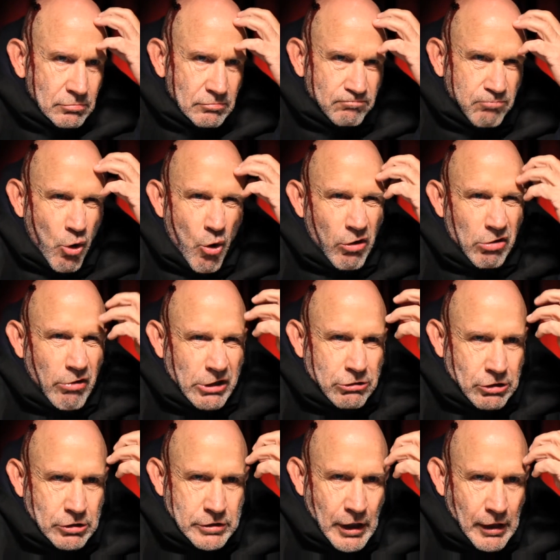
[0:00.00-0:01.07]
Poor
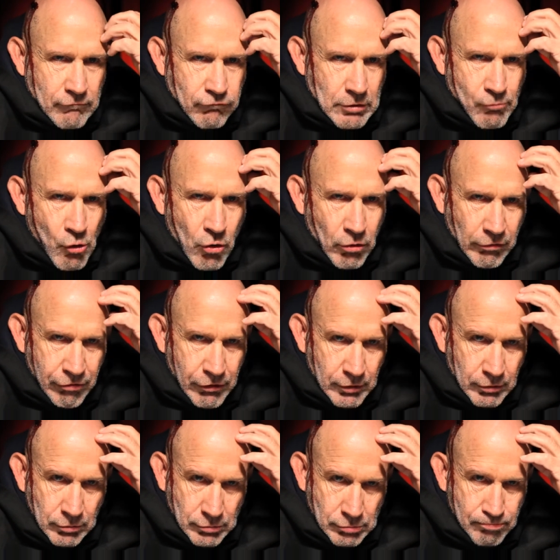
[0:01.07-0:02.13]
wretches have remorse
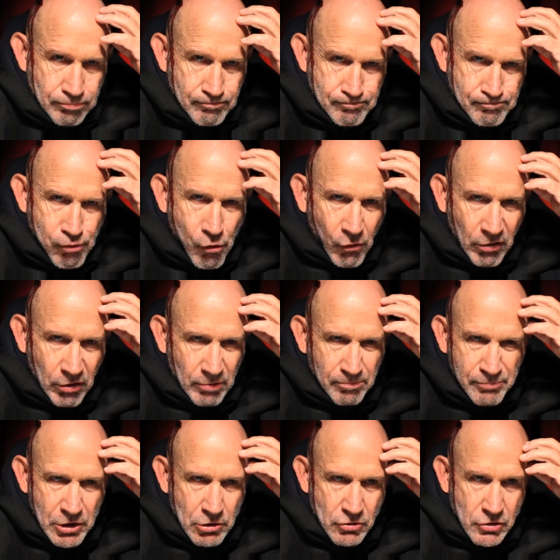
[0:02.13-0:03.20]
and poor
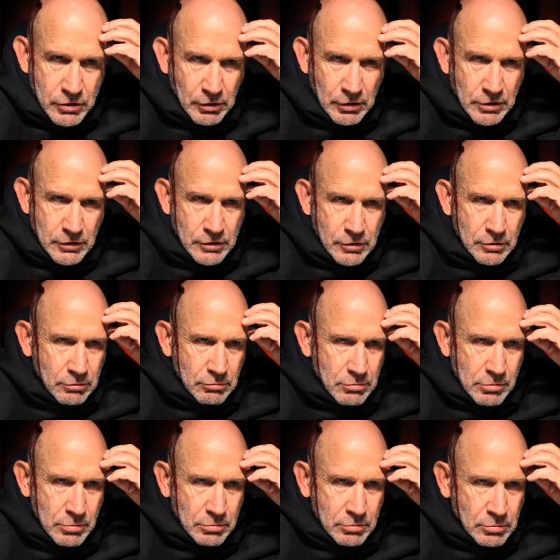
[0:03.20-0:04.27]
abuses.
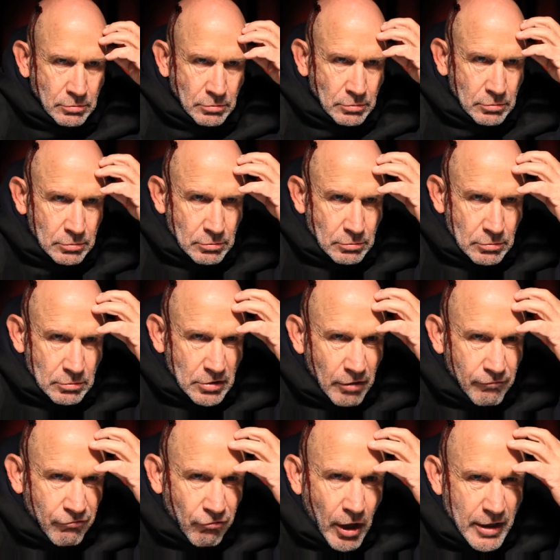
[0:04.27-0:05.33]

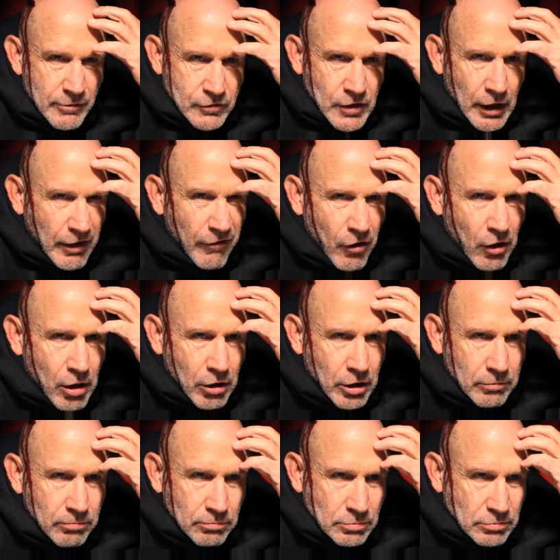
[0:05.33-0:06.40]
Love thrives not in the
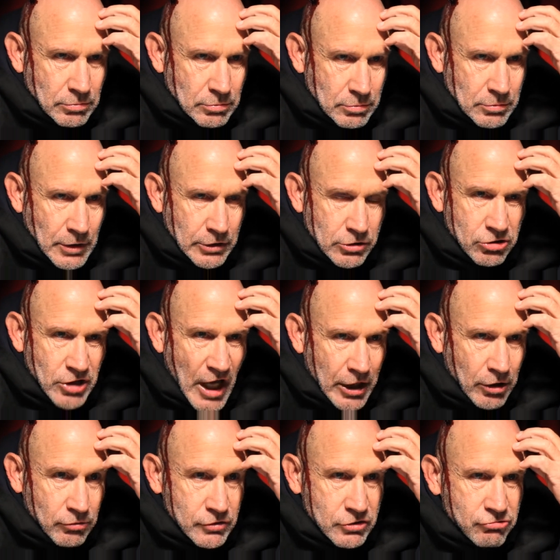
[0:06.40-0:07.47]
heart that
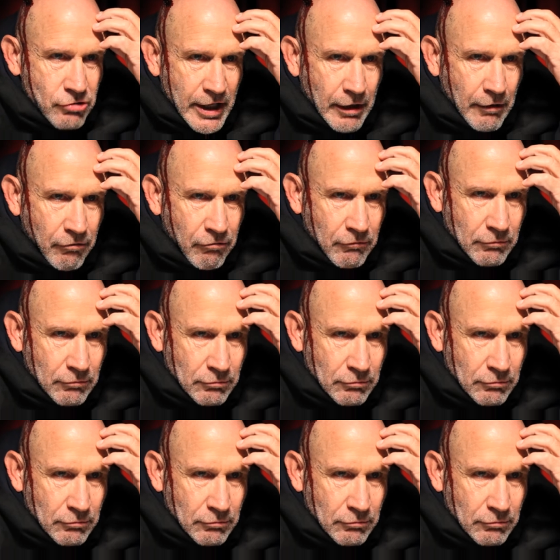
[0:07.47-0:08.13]
shadows dreadeth.